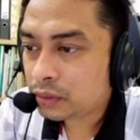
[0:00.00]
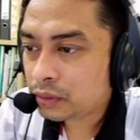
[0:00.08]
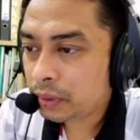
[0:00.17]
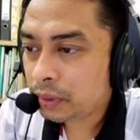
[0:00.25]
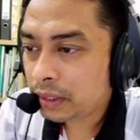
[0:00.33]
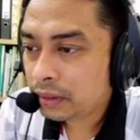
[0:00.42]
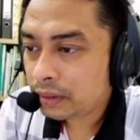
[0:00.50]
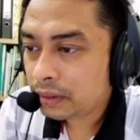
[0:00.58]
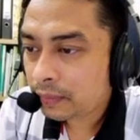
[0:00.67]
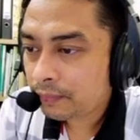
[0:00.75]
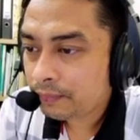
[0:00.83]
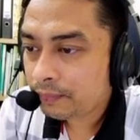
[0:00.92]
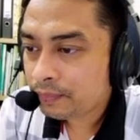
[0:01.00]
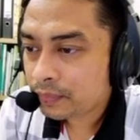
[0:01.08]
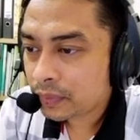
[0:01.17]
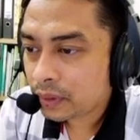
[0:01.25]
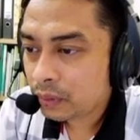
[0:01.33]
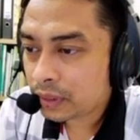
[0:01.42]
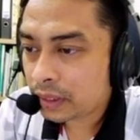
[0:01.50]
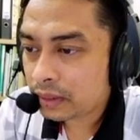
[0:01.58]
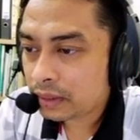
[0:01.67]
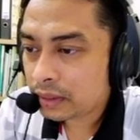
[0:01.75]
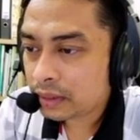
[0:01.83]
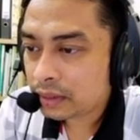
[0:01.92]
If I zoom in,
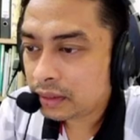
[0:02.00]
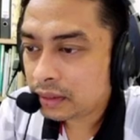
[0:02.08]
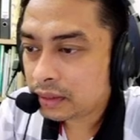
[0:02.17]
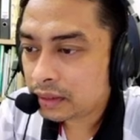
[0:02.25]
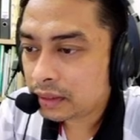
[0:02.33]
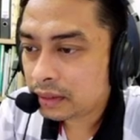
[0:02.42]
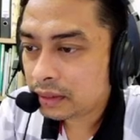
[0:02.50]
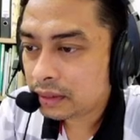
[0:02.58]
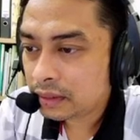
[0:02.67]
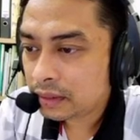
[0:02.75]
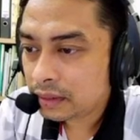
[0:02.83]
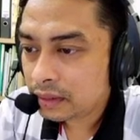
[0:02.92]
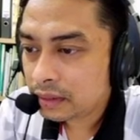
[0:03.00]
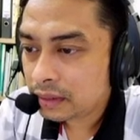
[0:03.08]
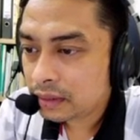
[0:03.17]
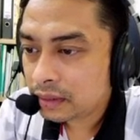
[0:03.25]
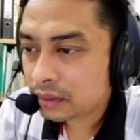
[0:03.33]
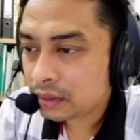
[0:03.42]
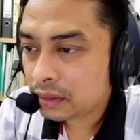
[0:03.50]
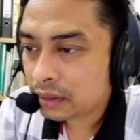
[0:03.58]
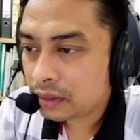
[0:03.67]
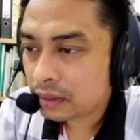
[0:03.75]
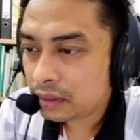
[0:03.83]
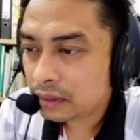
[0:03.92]
look at the signal here.
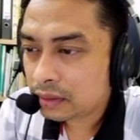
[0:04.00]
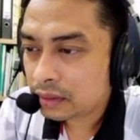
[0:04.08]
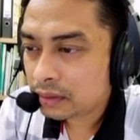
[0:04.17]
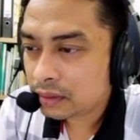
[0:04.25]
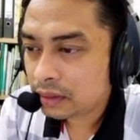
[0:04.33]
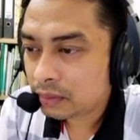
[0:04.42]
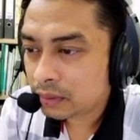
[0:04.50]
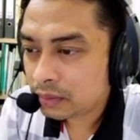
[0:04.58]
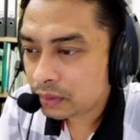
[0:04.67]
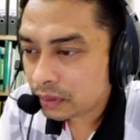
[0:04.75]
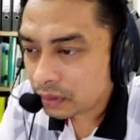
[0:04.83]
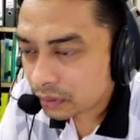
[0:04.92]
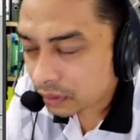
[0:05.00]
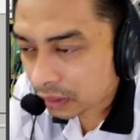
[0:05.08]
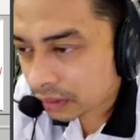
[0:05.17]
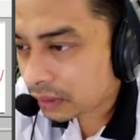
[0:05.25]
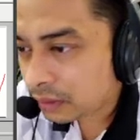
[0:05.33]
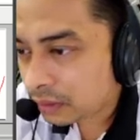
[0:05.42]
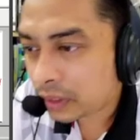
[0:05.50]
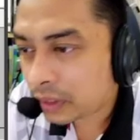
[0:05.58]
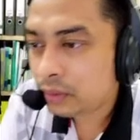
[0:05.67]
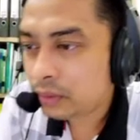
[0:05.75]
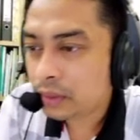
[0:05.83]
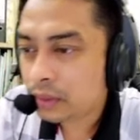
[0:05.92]
Sorry, I don't want to. I
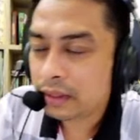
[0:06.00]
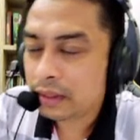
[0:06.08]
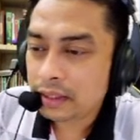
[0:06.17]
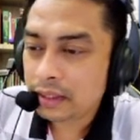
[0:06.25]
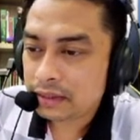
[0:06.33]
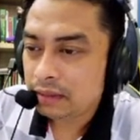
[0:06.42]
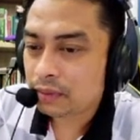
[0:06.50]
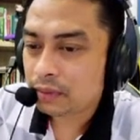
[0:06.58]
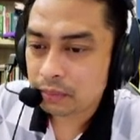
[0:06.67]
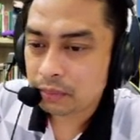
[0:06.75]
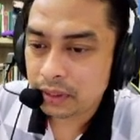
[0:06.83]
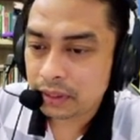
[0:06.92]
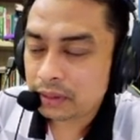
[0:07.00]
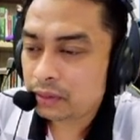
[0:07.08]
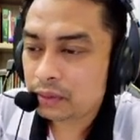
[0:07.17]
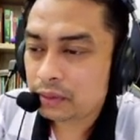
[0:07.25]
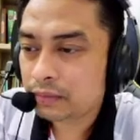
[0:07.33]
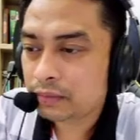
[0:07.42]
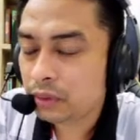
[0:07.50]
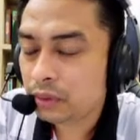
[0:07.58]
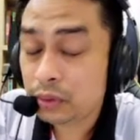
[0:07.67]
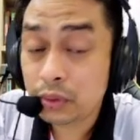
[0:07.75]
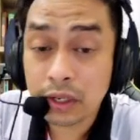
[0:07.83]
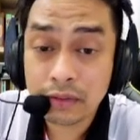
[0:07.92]
think you can clearly see from here.
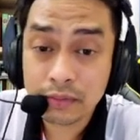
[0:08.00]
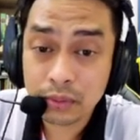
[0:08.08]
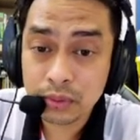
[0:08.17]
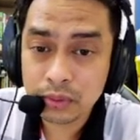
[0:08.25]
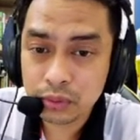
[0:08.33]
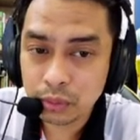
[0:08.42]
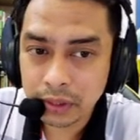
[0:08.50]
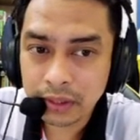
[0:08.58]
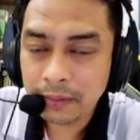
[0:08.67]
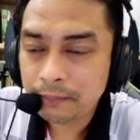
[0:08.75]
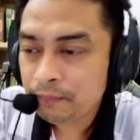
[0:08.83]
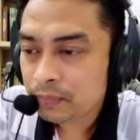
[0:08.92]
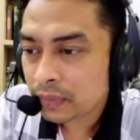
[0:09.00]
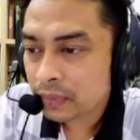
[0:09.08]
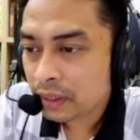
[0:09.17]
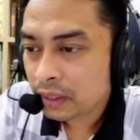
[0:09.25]
You don't have to zoom in.